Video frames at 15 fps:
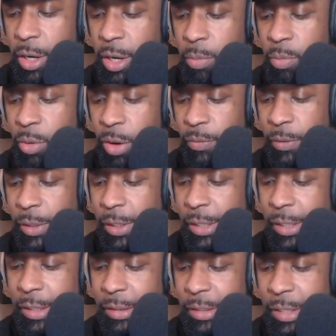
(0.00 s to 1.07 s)

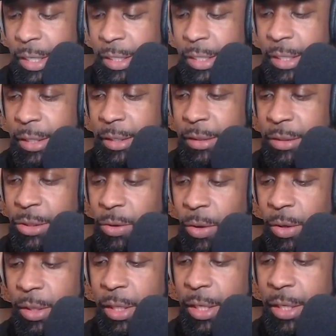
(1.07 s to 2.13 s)
abruptly ended and
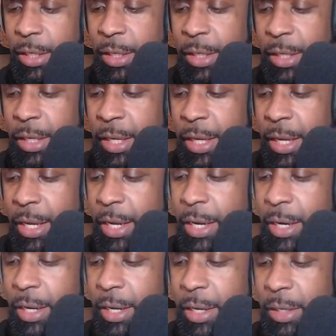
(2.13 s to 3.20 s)
shortly.
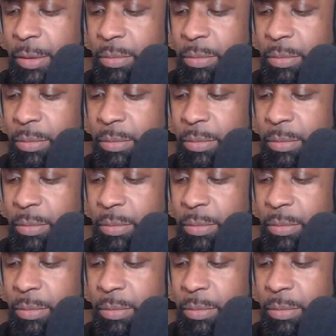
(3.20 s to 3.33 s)
And